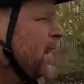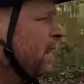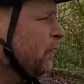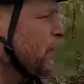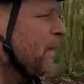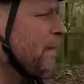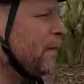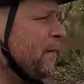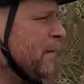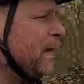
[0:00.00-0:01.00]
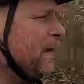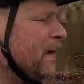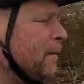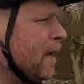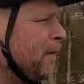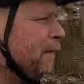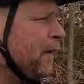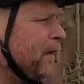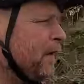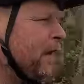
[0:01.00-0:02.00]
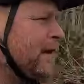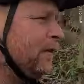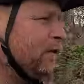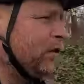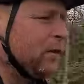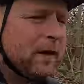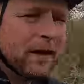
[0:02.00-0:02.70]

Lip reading: It's something I've been thinking about for at least 2